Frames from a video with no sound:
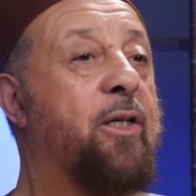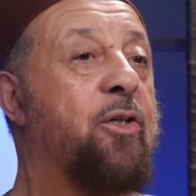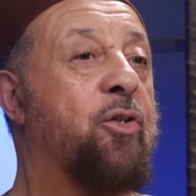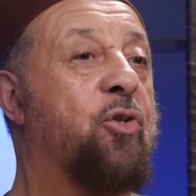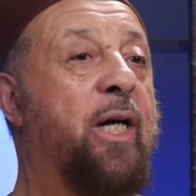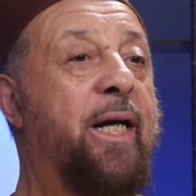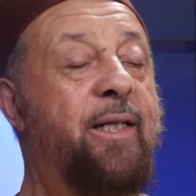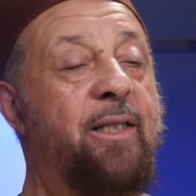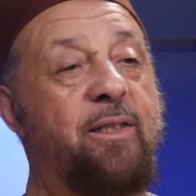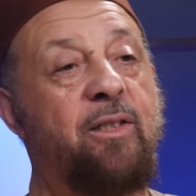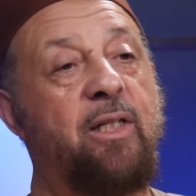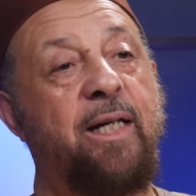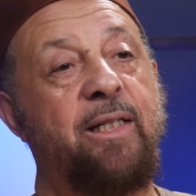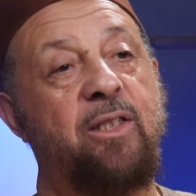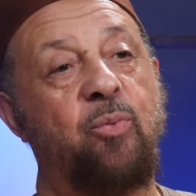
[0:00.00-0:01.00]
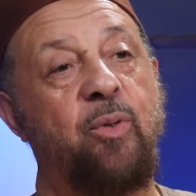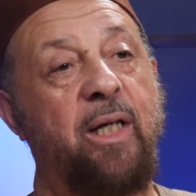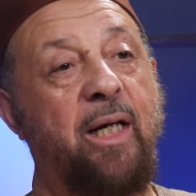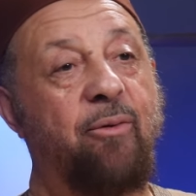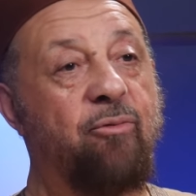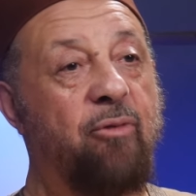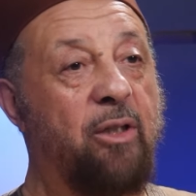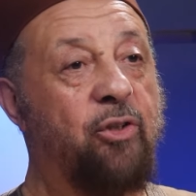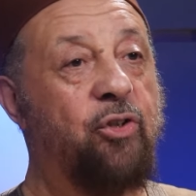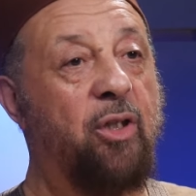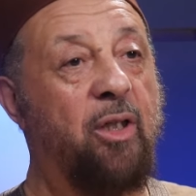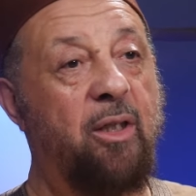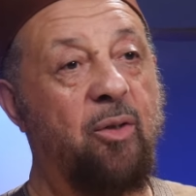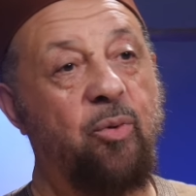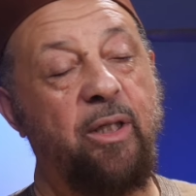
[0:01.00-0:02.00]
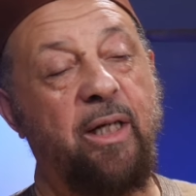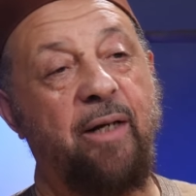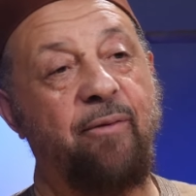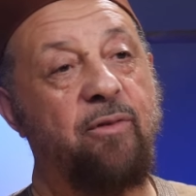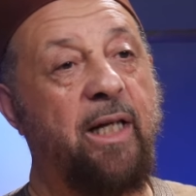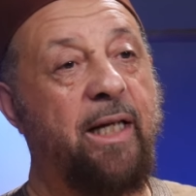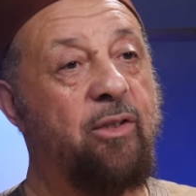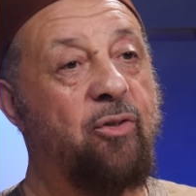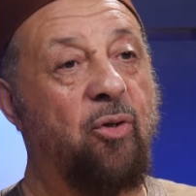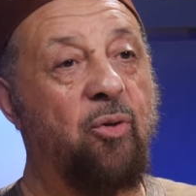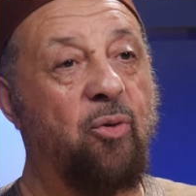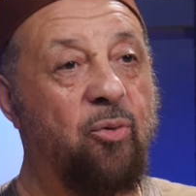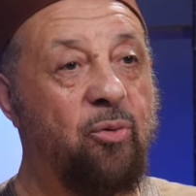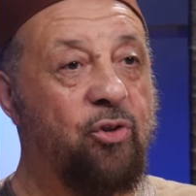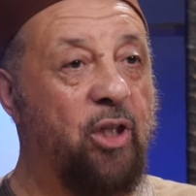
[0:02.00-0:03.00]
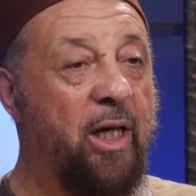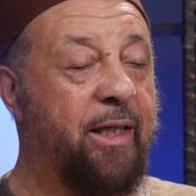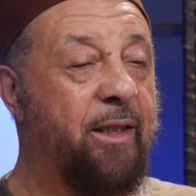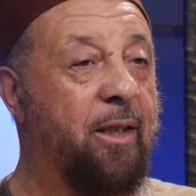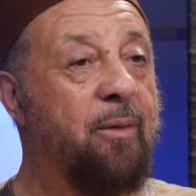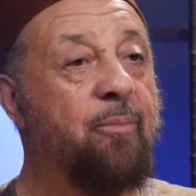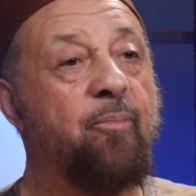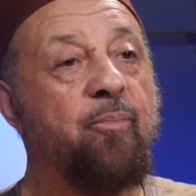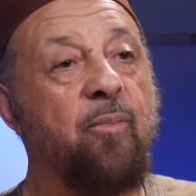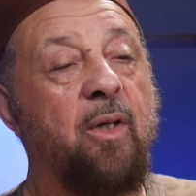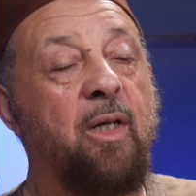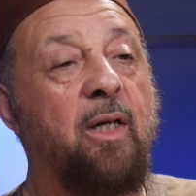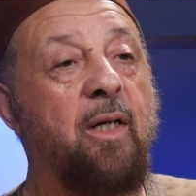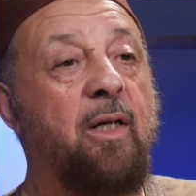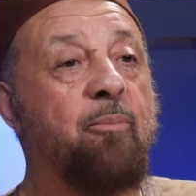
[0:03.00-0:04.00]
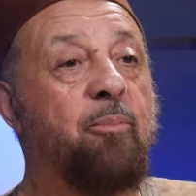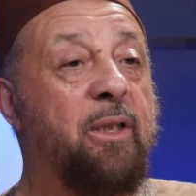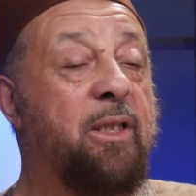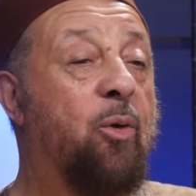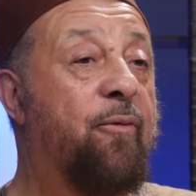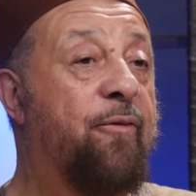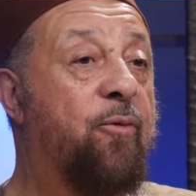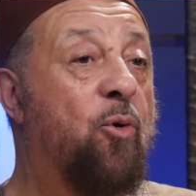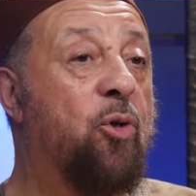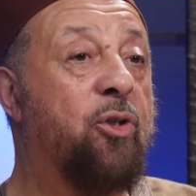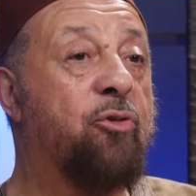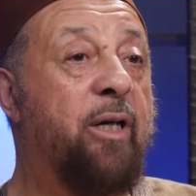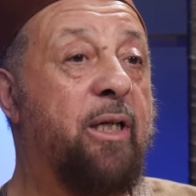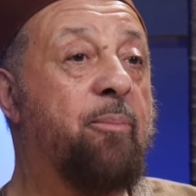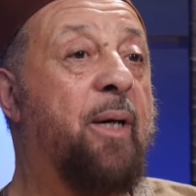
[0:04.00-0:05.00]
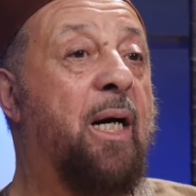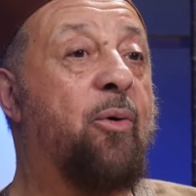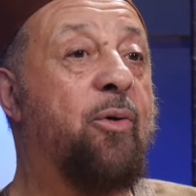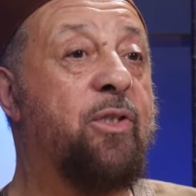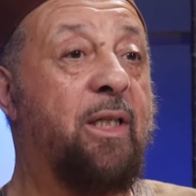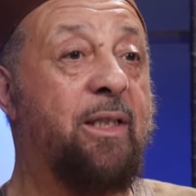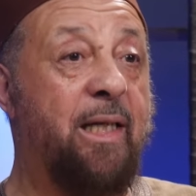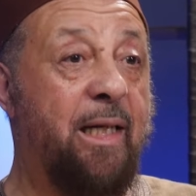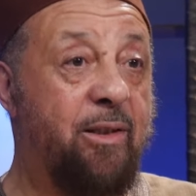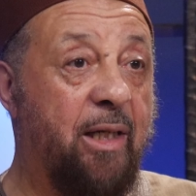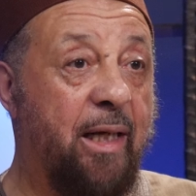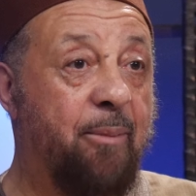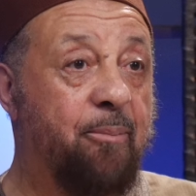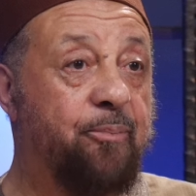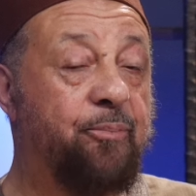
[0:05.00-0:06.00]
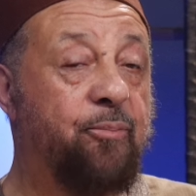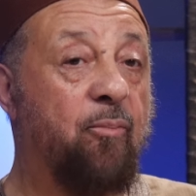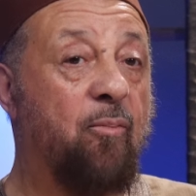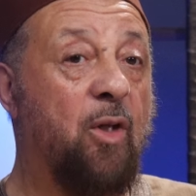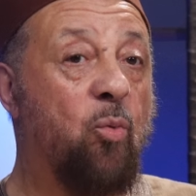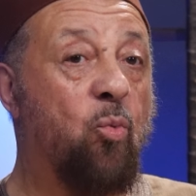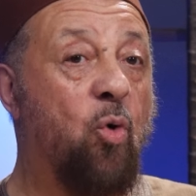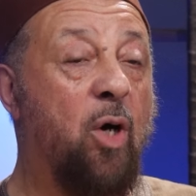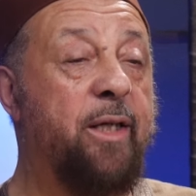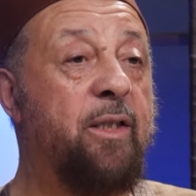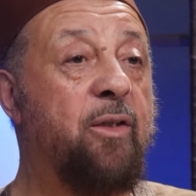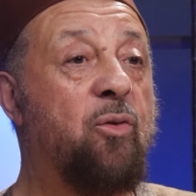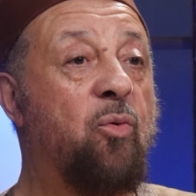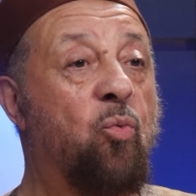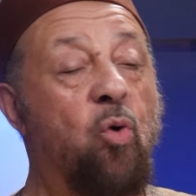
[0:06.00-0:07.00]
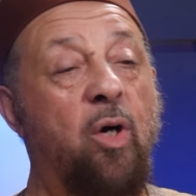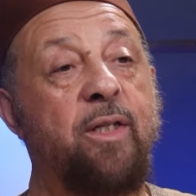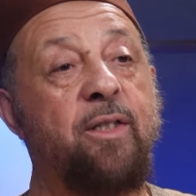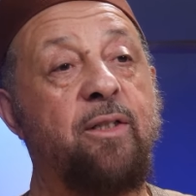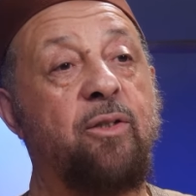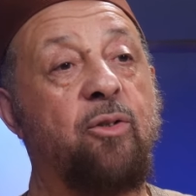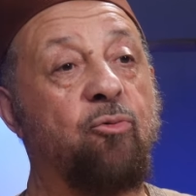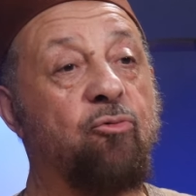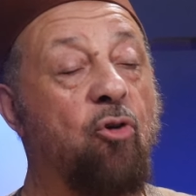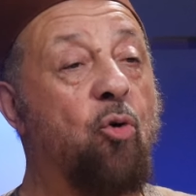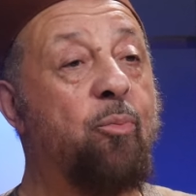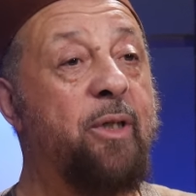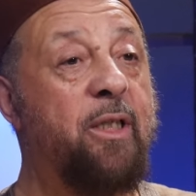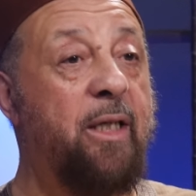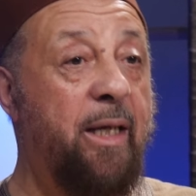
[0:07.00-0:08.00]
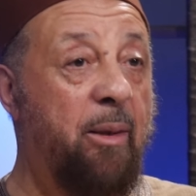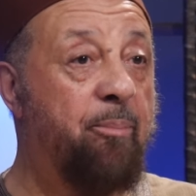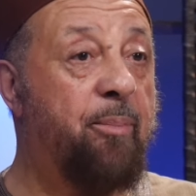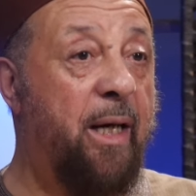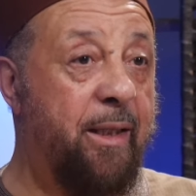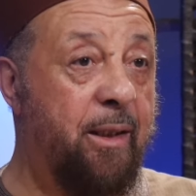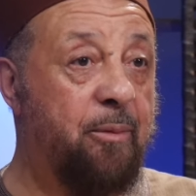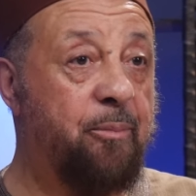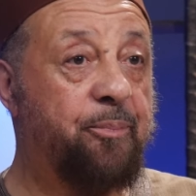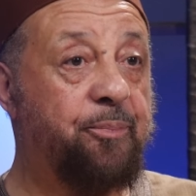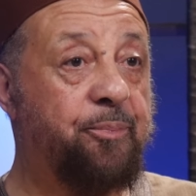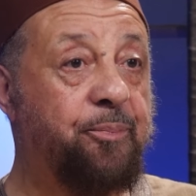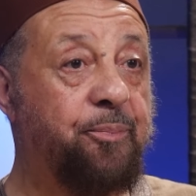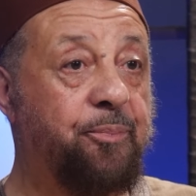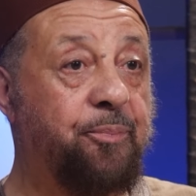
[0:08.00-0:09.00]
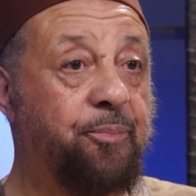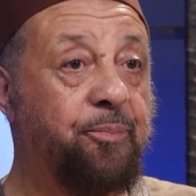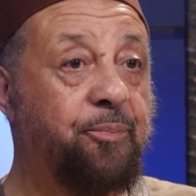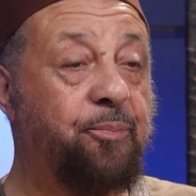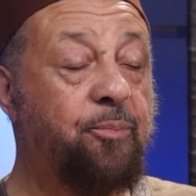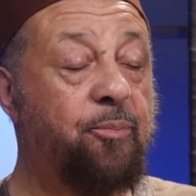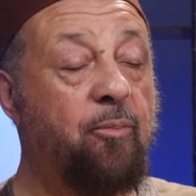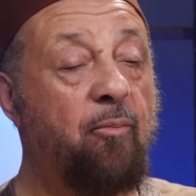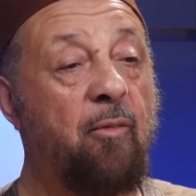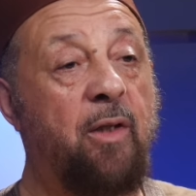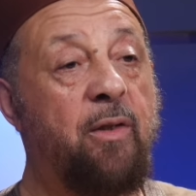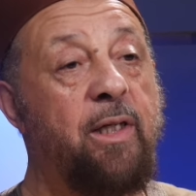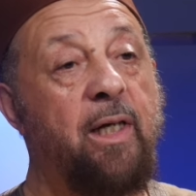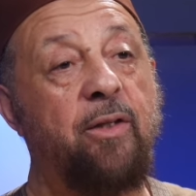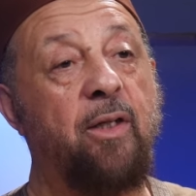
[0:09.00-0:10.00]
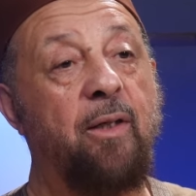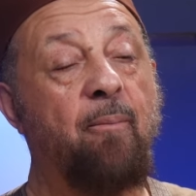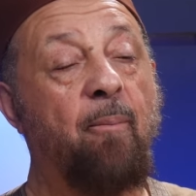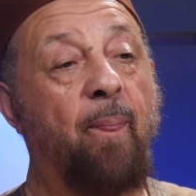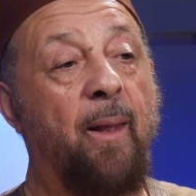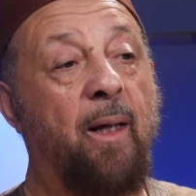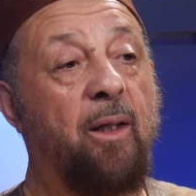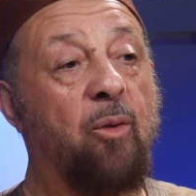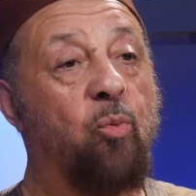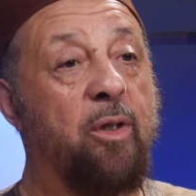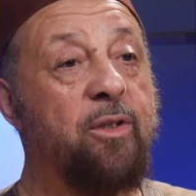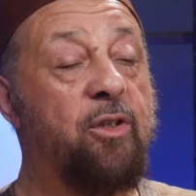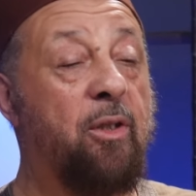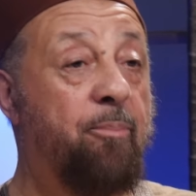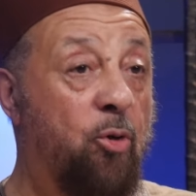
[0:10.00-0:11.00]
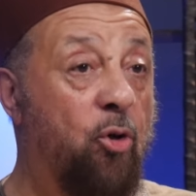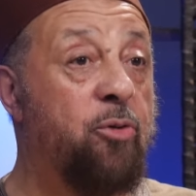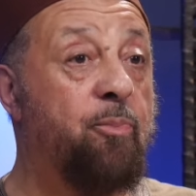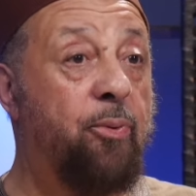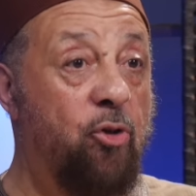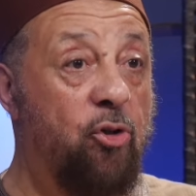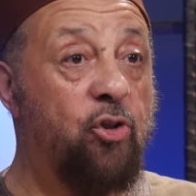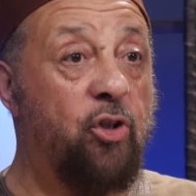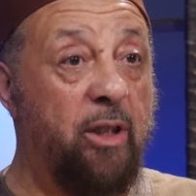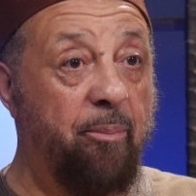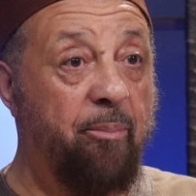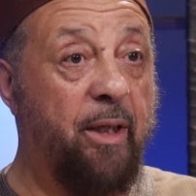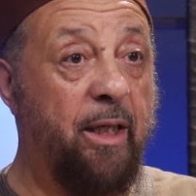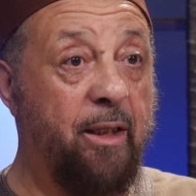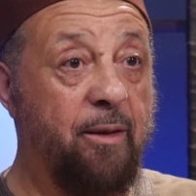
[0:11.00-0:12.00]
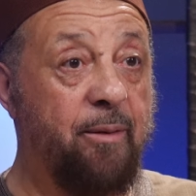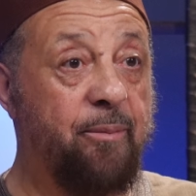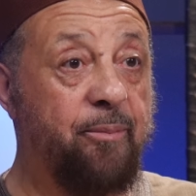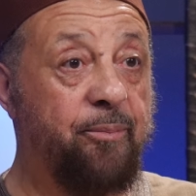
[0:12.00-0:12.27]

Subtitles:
United States, we have Russia, we have NATO, China. But there were four great powers at that time. One was the Roman Empire. The other was the Persian Empire.